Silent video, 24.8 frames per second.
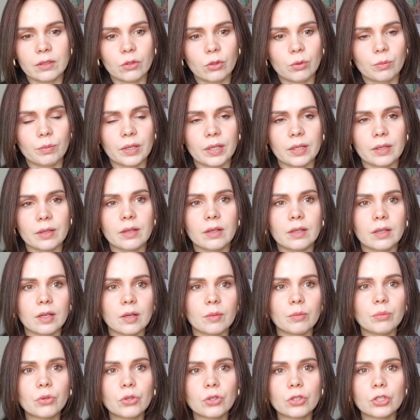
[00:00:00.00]
on my
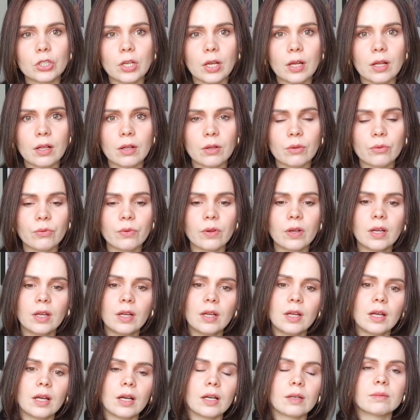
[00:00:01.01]
bookshelf
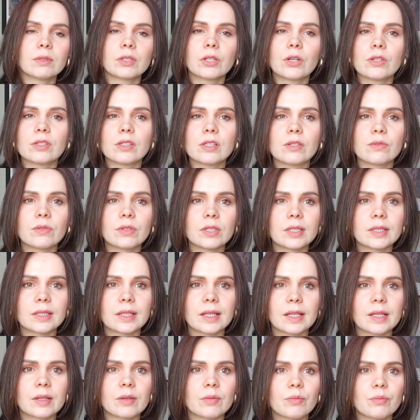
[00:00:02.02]
because it's very
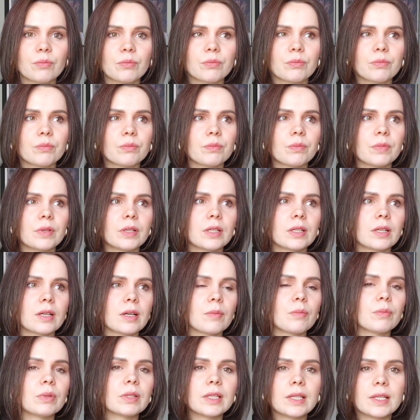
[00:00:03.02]
like
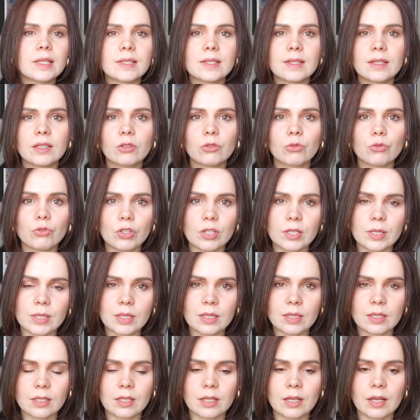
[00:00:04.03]
pleasing to just
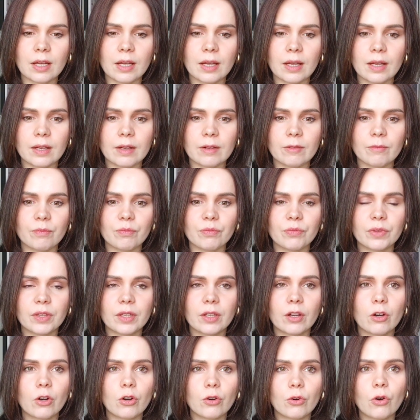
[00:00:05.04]

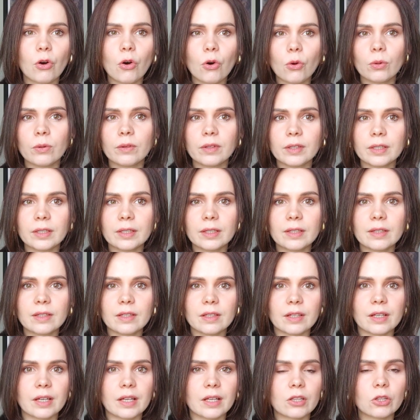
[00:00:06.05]
hold it,
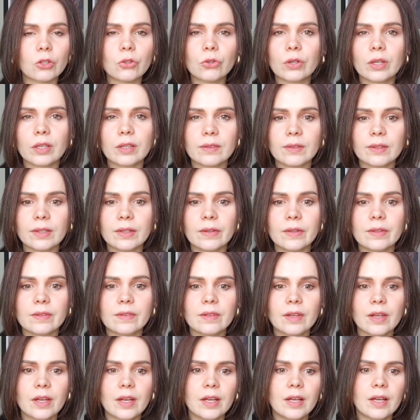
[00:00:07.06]
look at
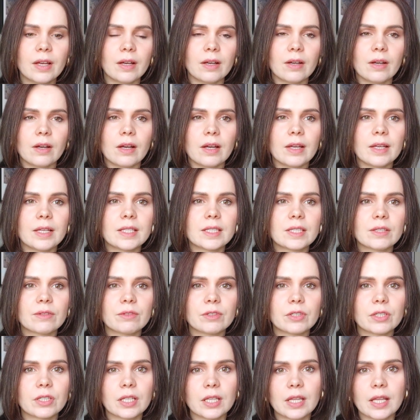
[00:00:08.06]
it. It's a
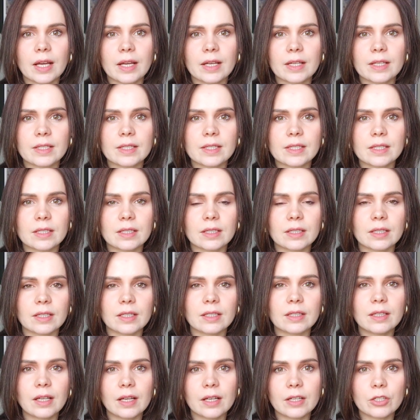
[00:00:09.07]
very nice
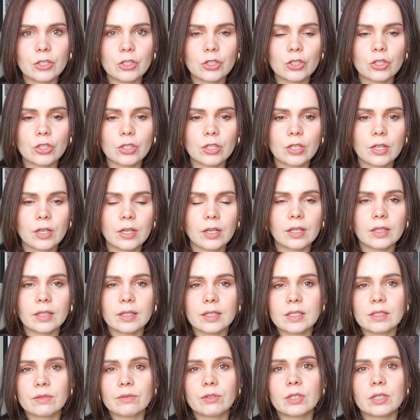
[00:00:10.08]
touch. It
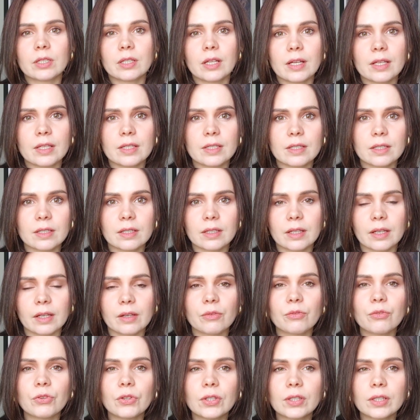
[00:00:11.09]
has a very nice like
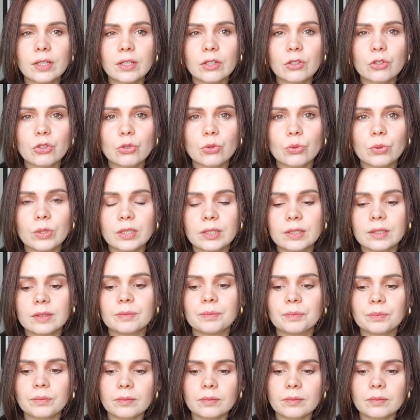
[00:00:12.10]
feeling to it,